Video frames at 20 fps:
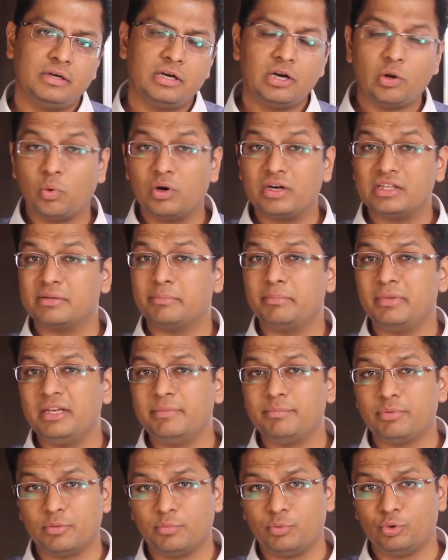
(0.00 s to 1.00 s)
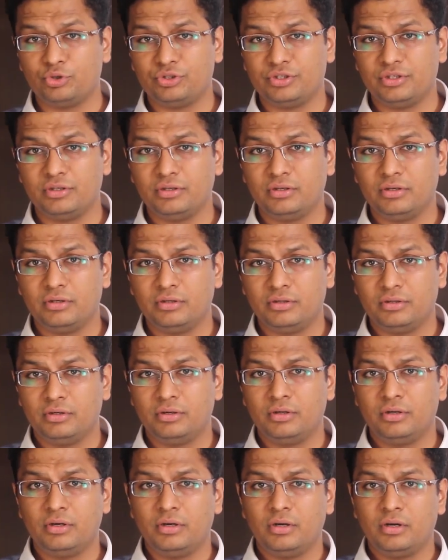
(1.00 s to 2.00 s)
Now, what is a mean proportion?
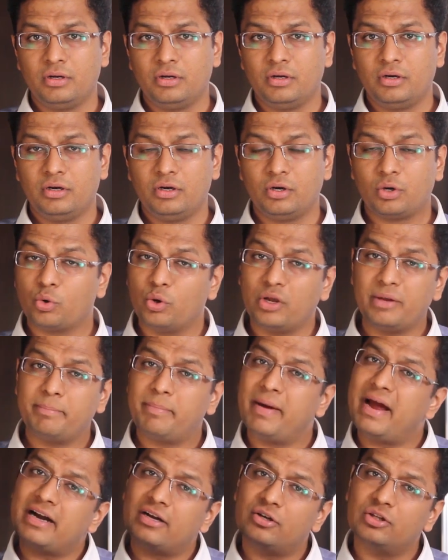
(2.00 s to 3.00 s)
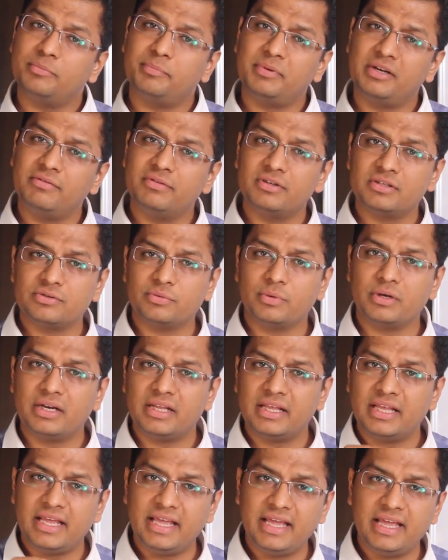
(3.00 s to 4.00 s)
Now, going back to the previous one,
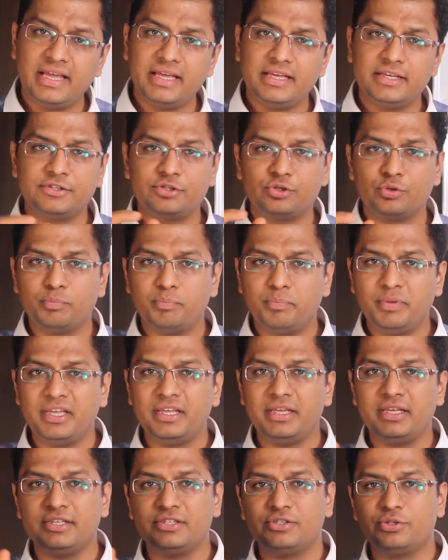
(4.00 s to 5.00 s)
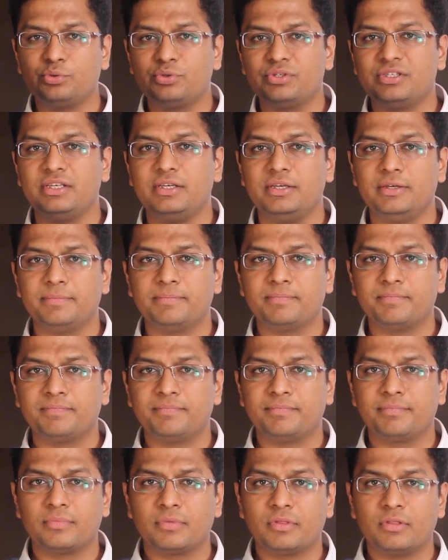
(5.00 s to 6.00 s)
A is to B is to C.
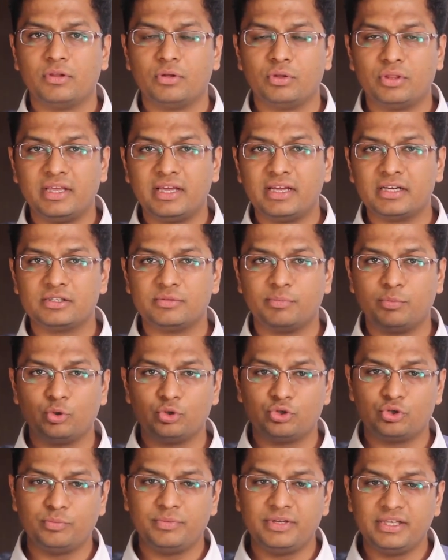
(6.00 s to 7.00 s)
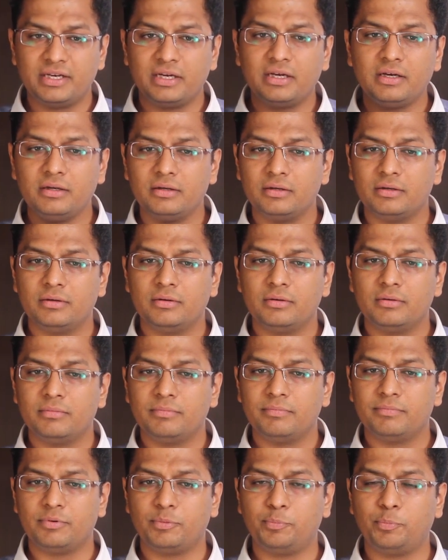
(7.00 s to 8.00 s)
Now, they are supposed to be in a
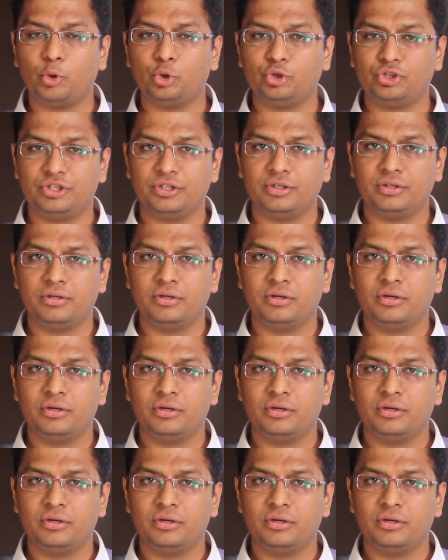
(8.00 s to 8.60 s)
proportion.